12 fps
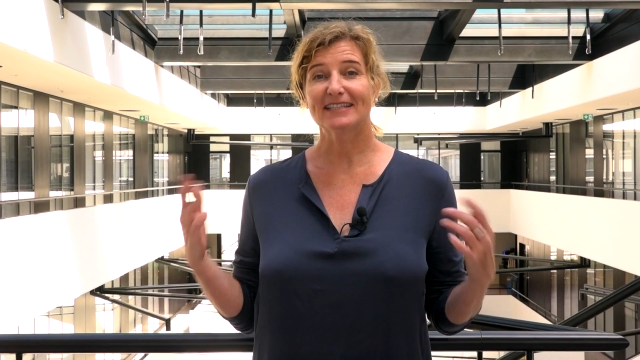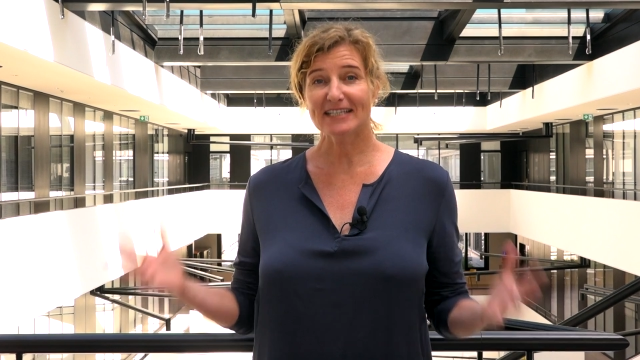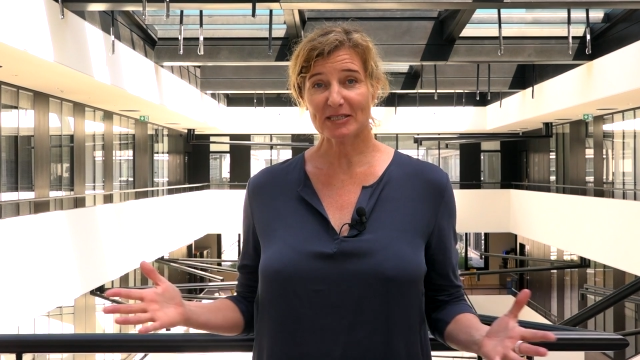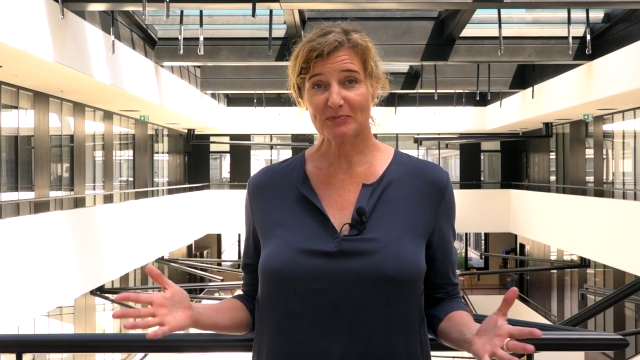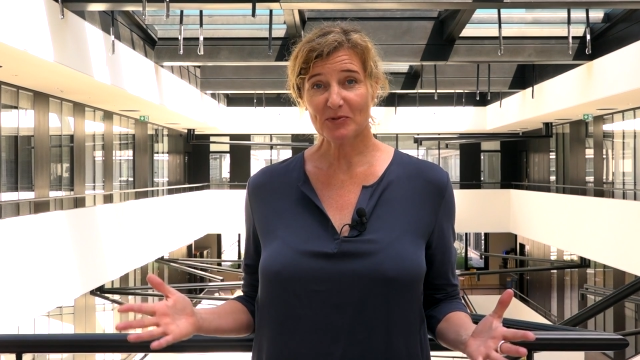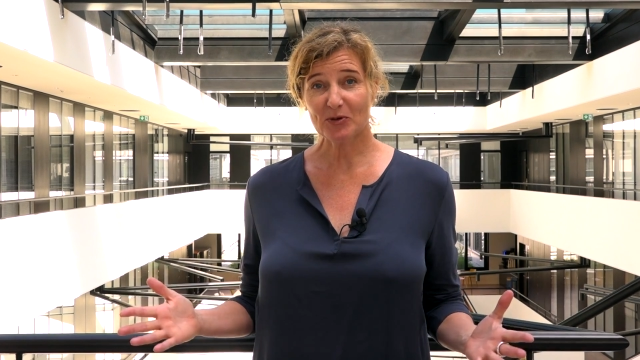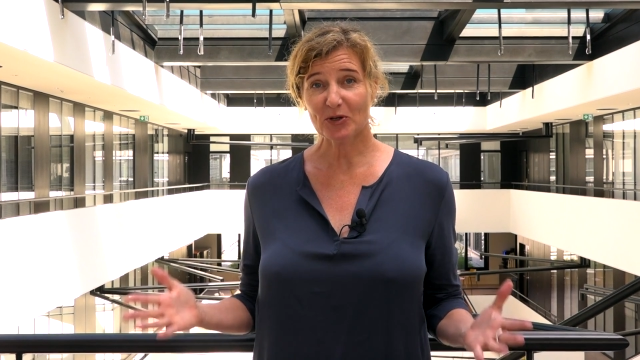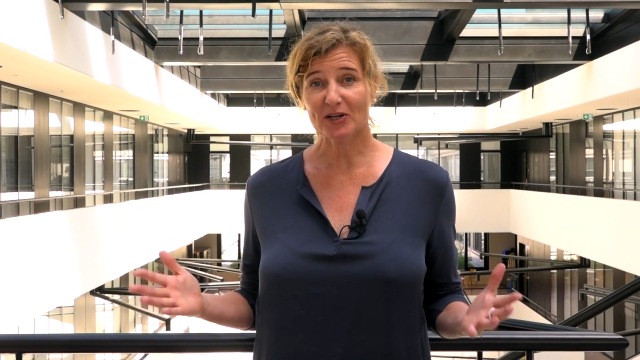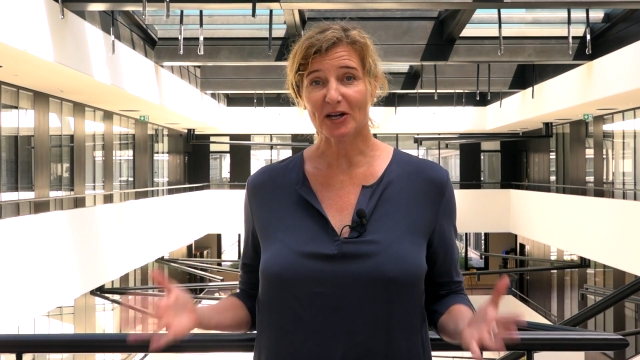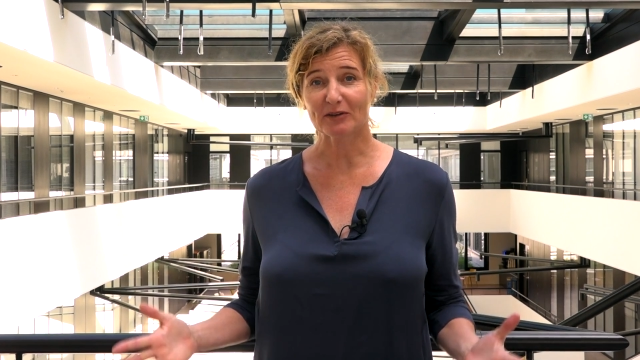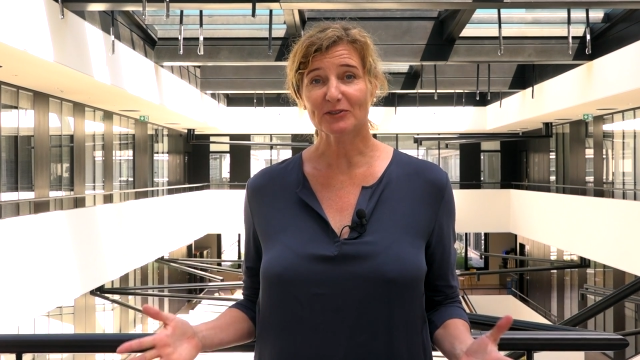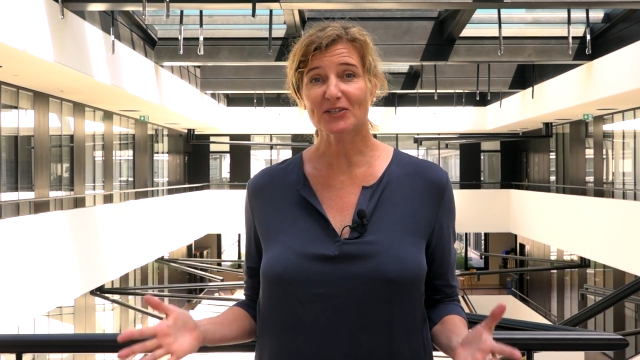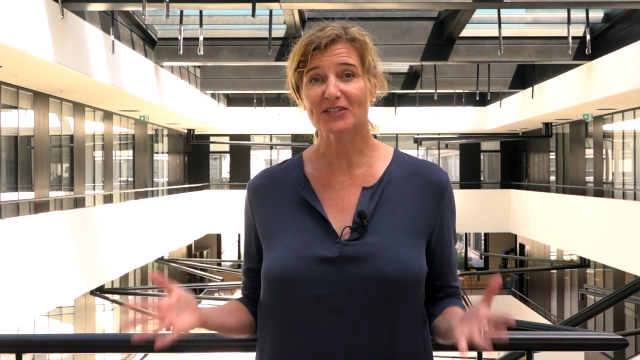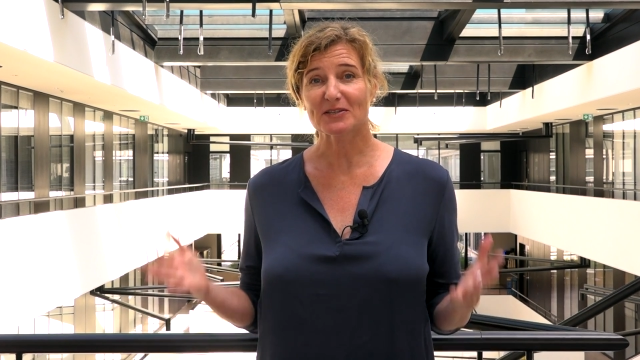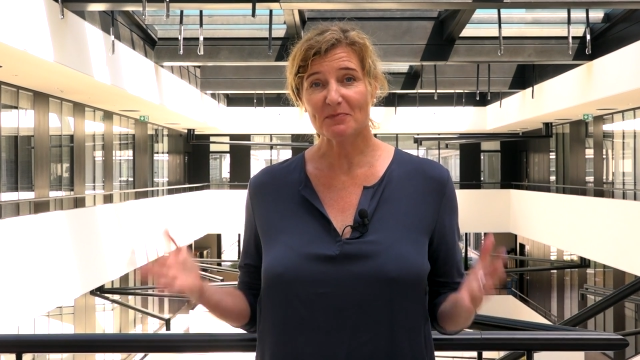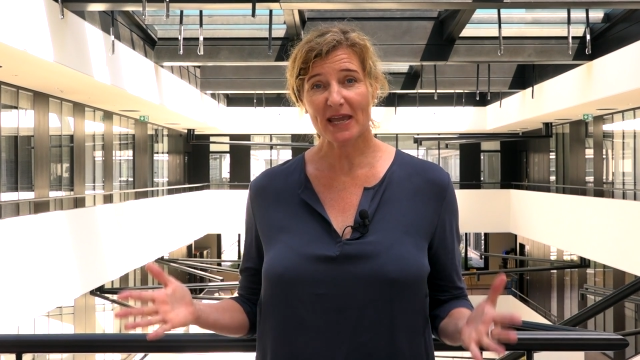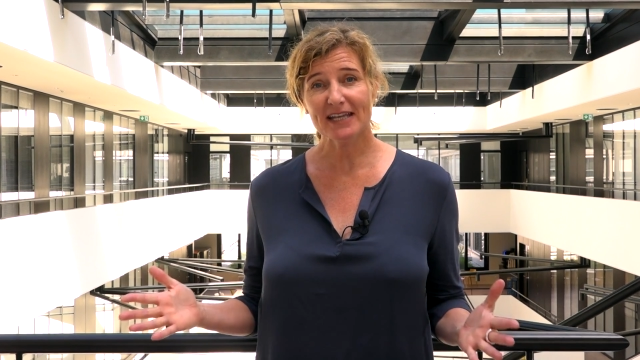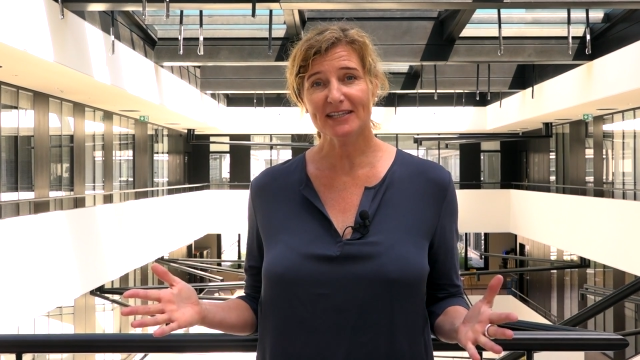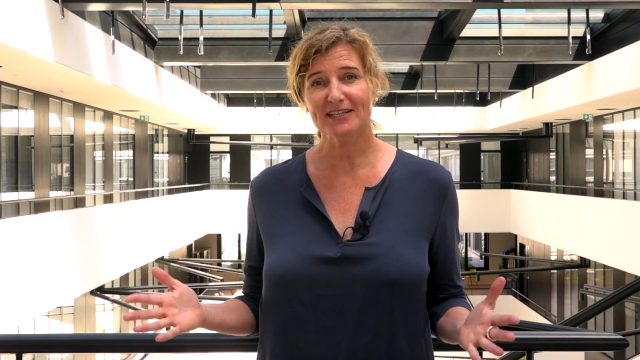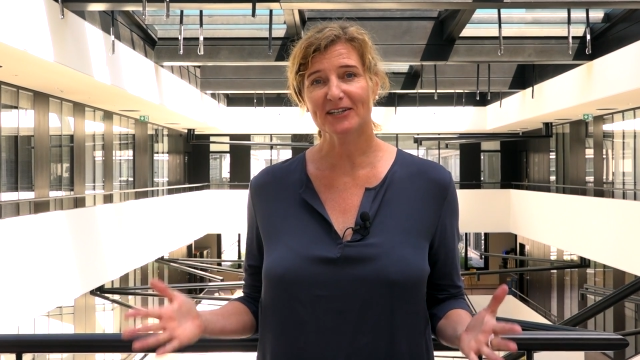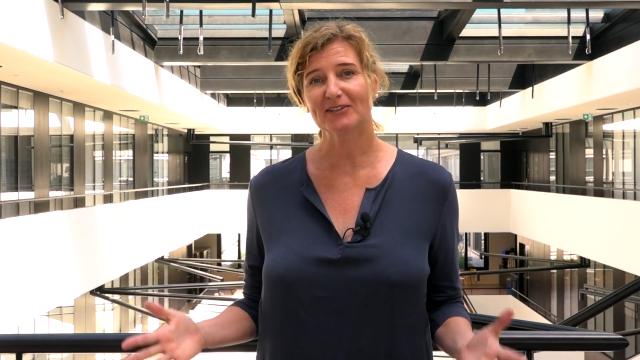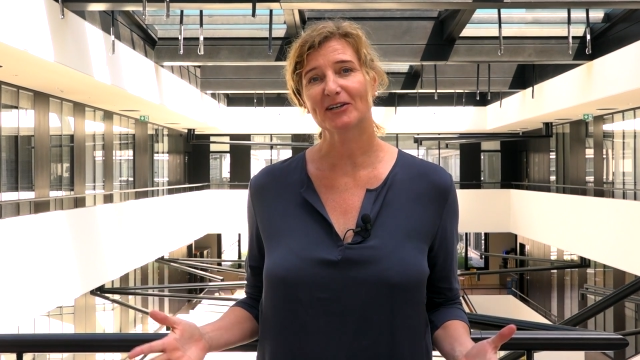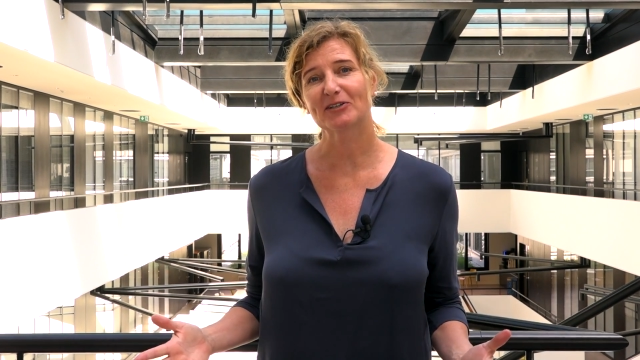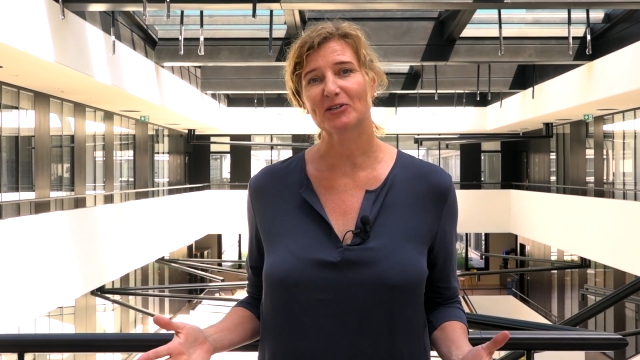This MOOC covers the main
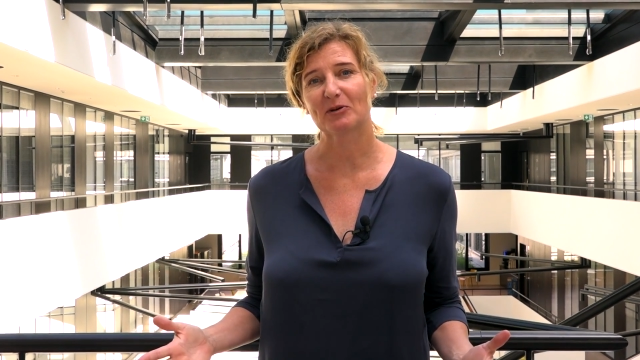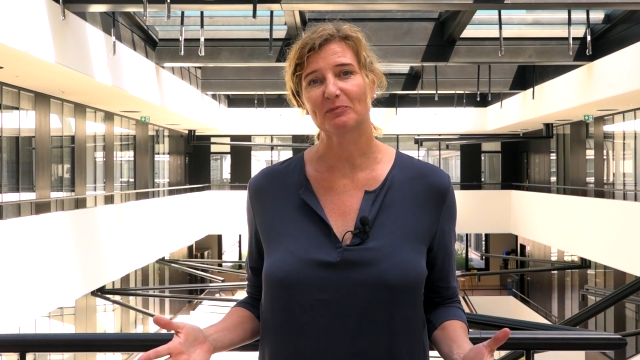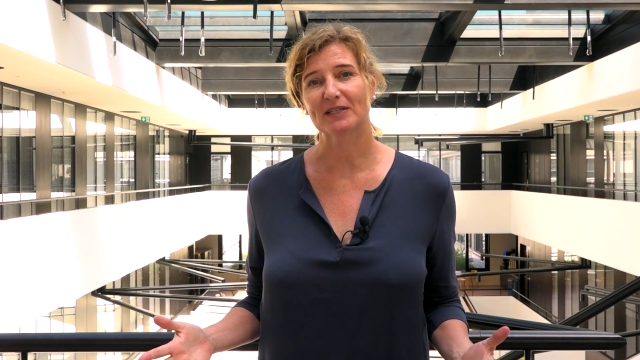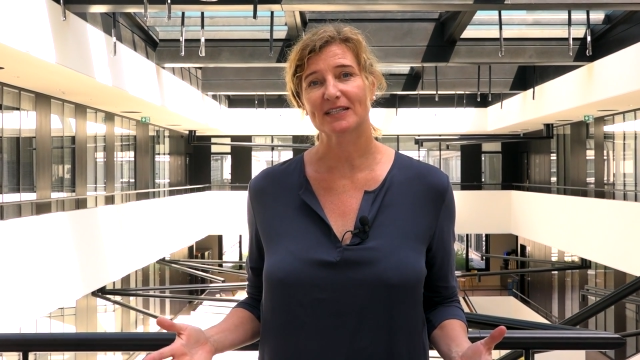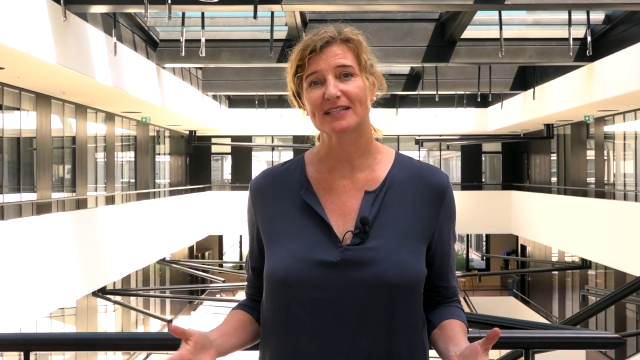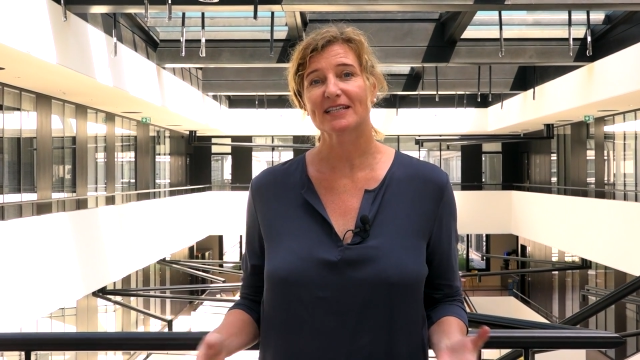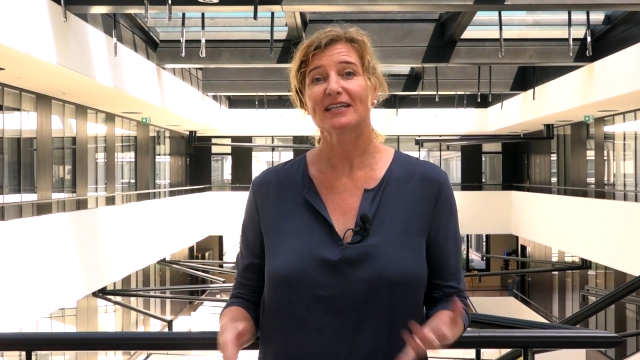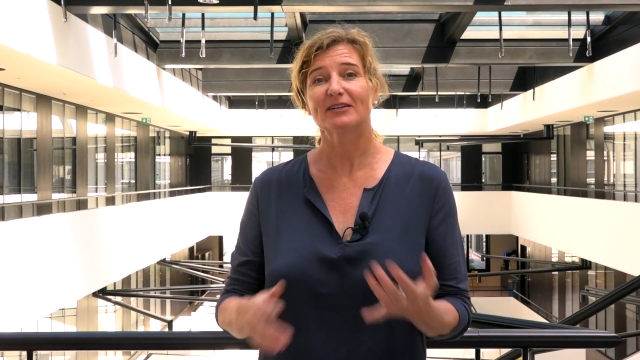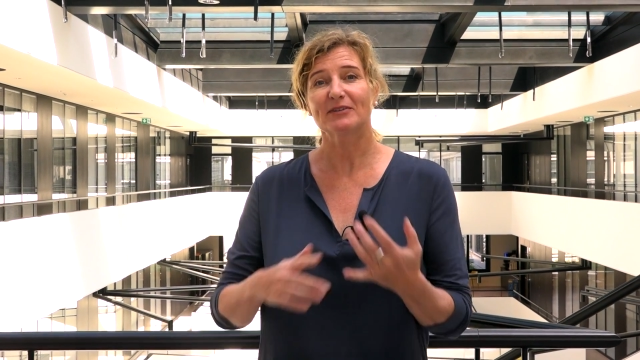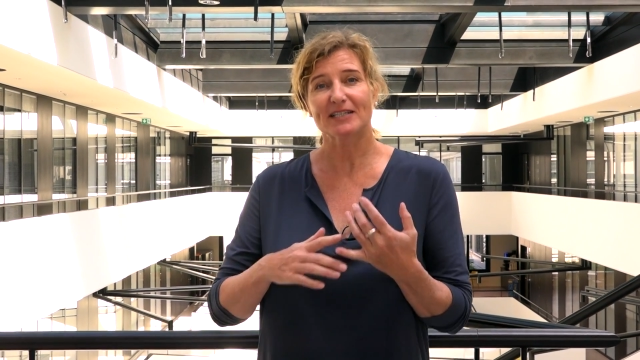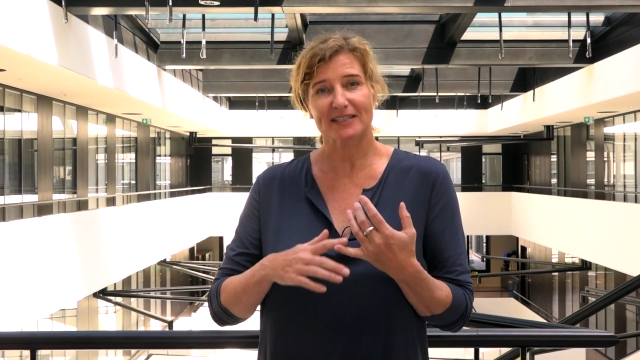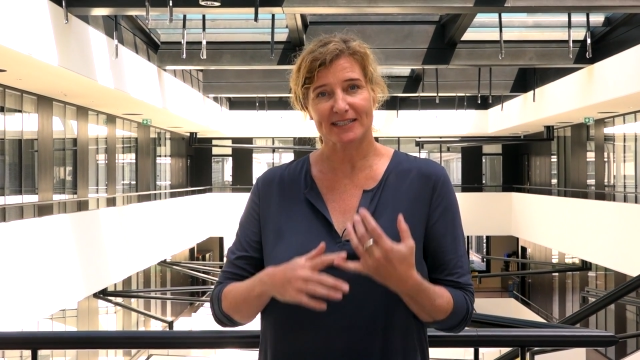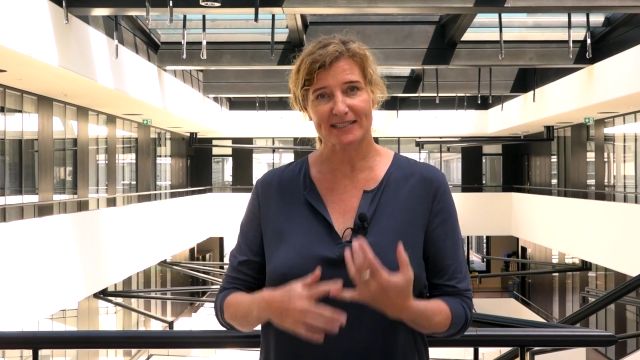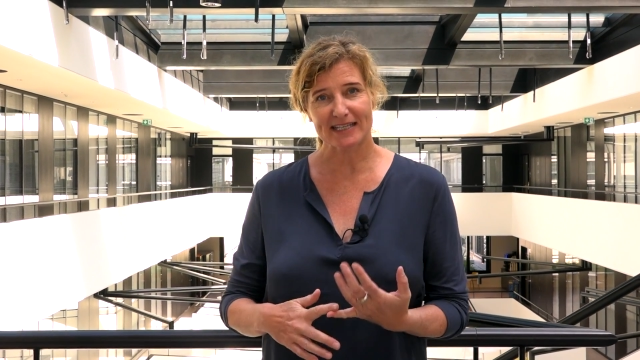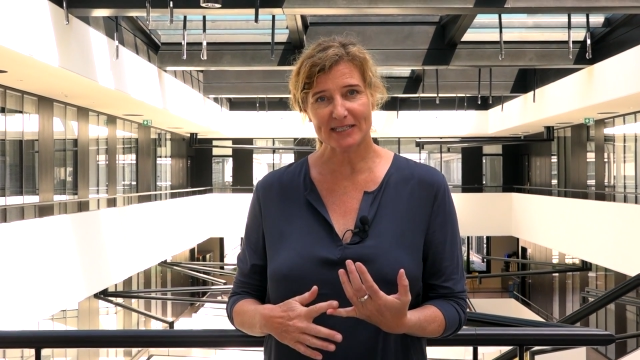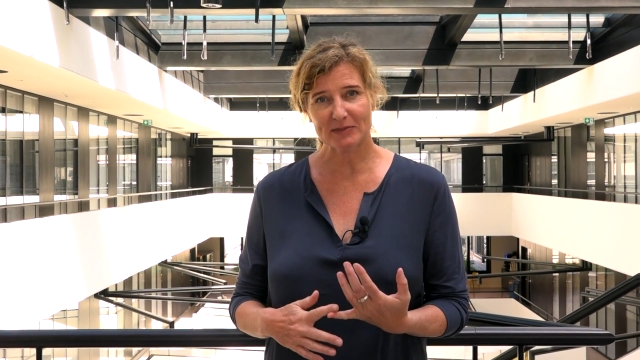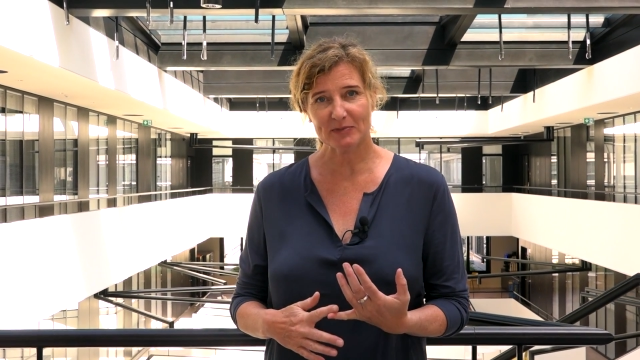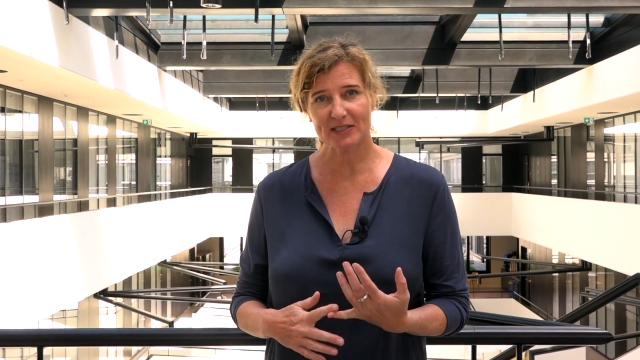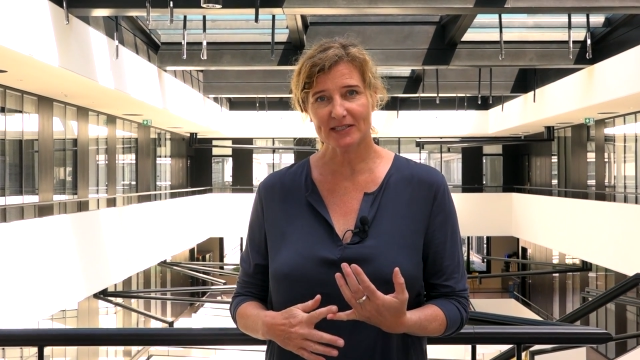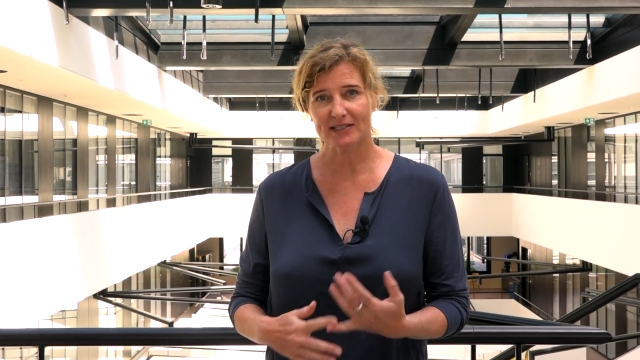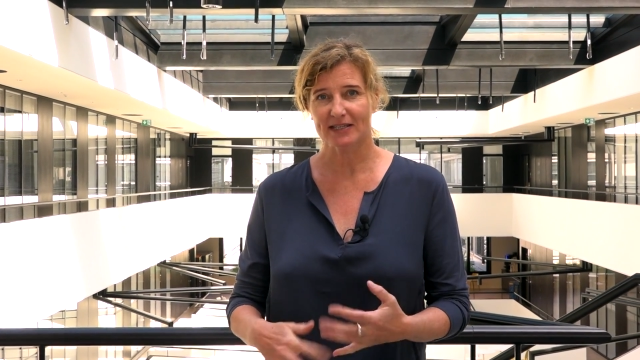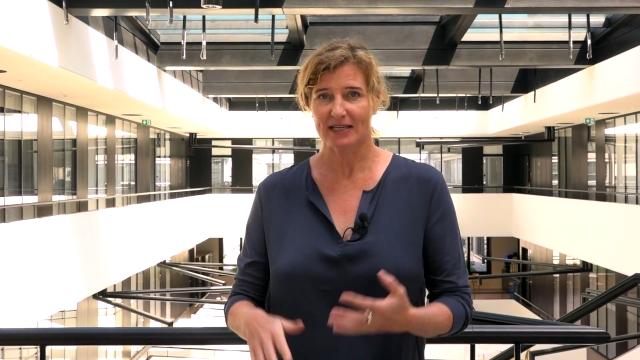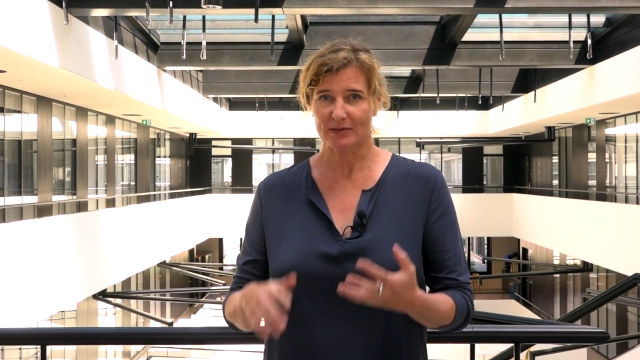DRR topics risk assessment,